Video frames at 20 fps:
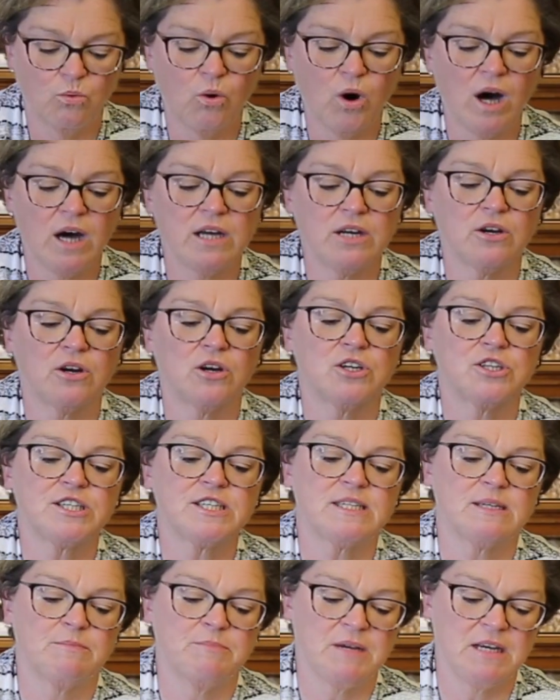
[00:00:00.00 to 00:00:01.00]
What are
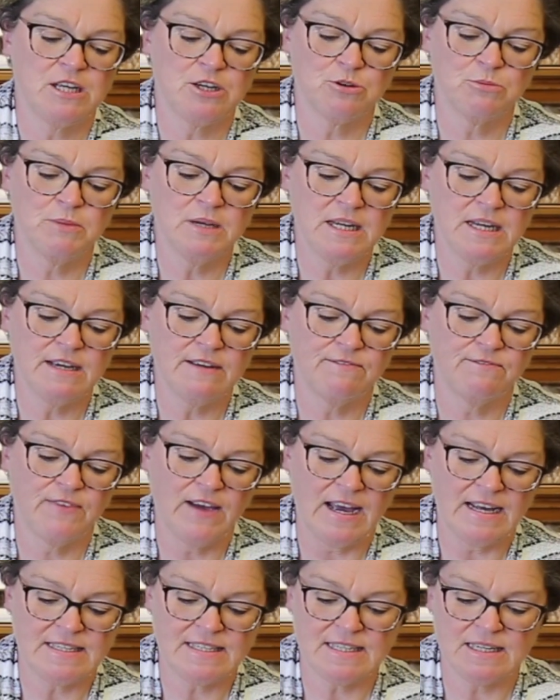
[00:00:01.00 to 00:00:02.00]
some intermittent
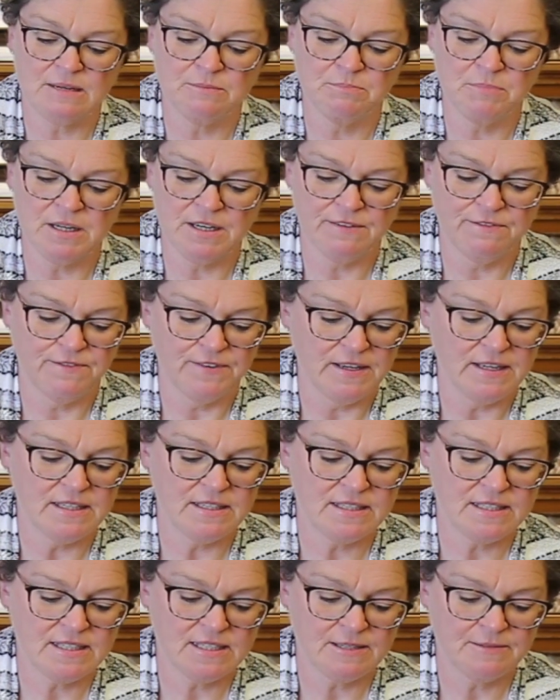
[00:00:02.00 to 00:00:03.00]
fasting
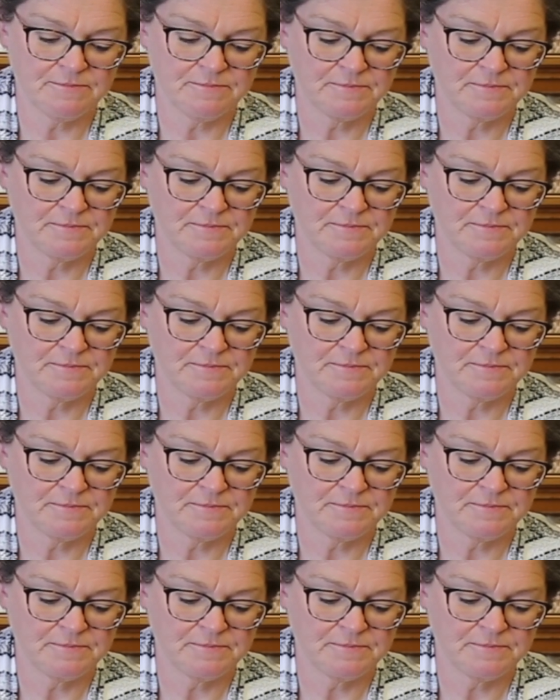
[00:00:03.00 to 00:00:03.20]
benefits?